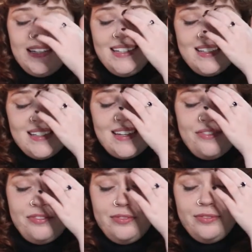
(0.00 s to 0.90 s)
is a
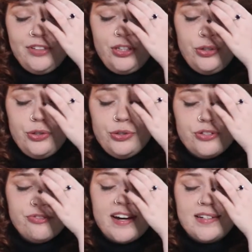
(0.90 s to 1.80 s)
huge
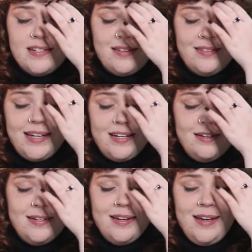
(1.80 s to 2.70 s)
factor in